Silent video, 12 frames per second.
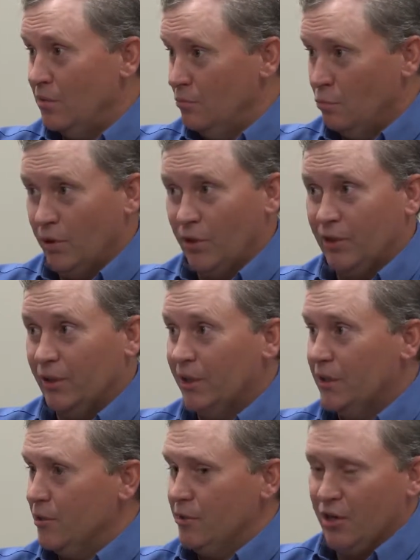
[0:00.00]

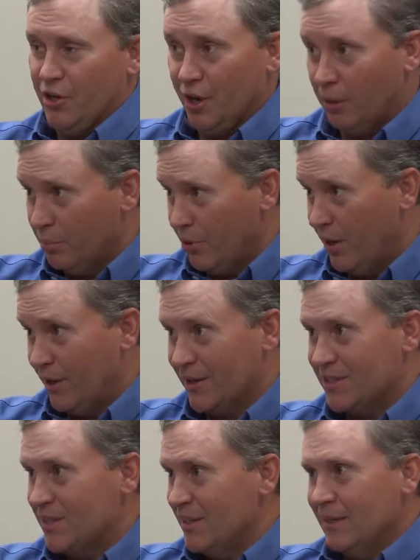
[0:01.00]
willingly, you can dump
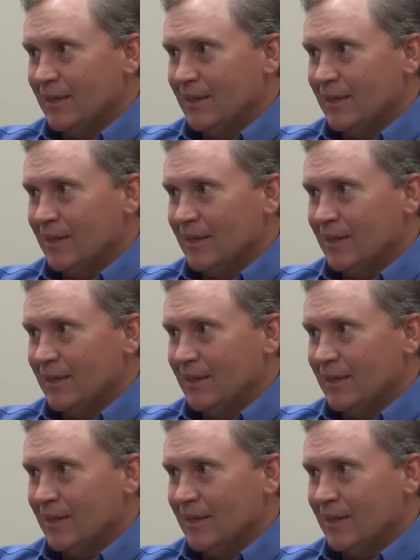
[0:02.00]
products.